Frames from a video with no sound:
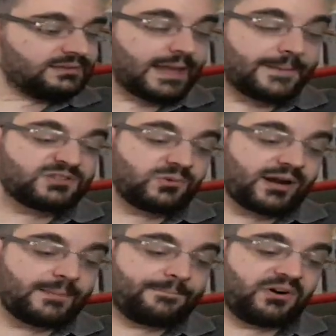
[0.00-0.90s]
Depths
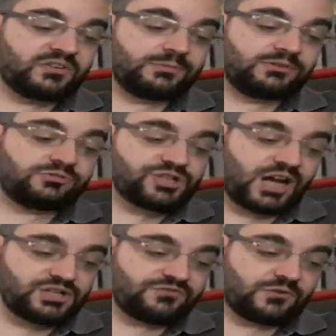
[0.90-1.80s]
were impossible to
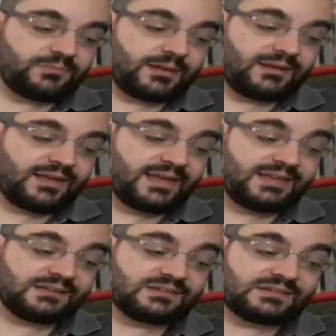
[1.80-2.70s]
judge from a
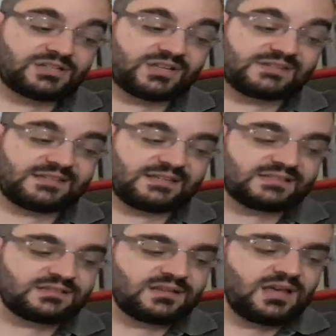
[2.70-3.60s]
height such as
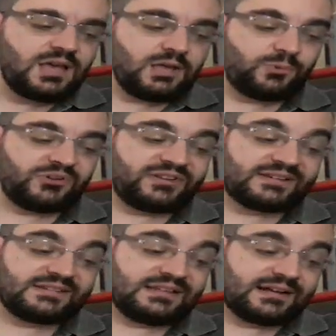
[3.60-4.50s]
this. He was
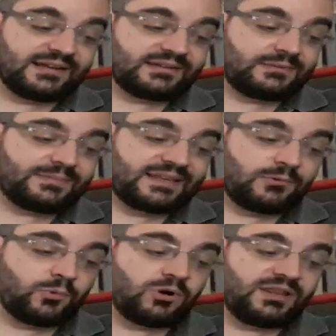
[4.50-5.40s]
exhilarated by
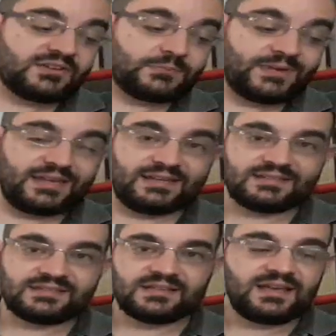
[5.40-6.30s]
the whole
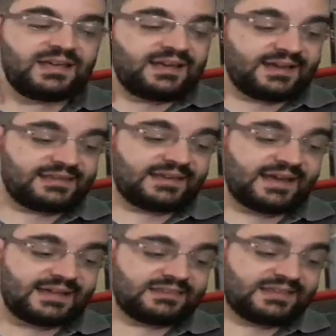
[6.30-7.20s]
experience, and
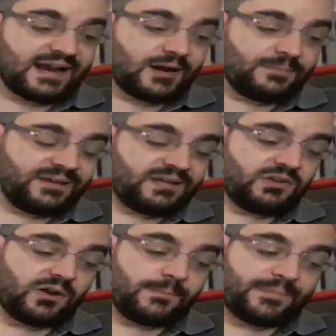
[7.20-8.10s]
had there been
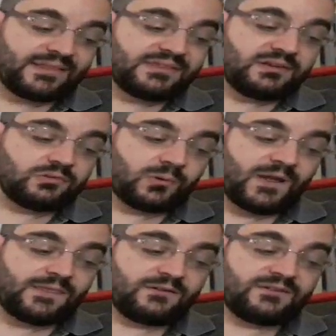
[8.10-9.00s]
no impending
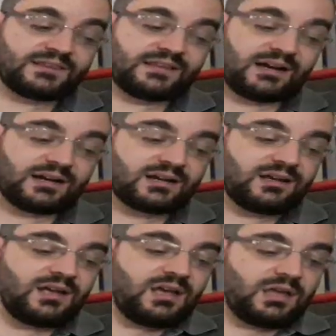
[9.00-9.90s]
threat of attack,
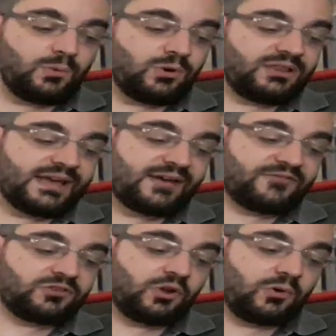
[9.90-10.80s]
he would
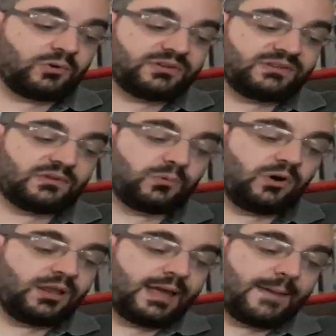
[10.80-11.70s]
have thought this
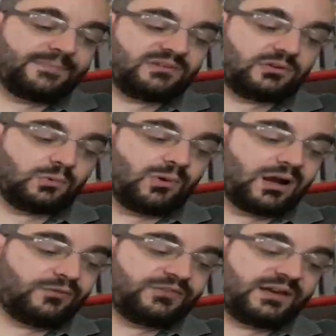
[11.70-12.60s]
whole episode
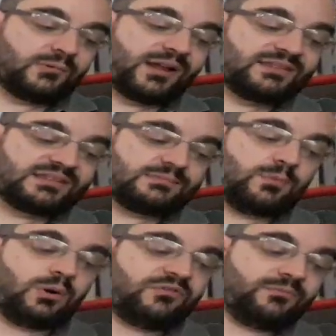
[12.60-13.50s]
one of the grandest
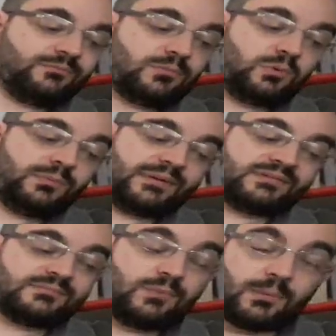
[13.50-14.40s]

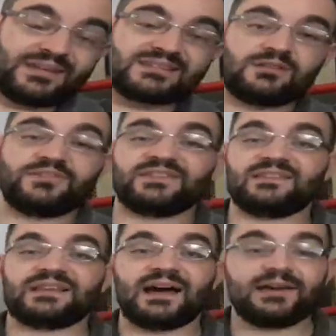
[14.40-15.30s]
moments of his
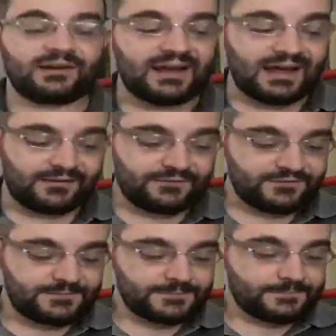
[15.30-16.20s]
entire life.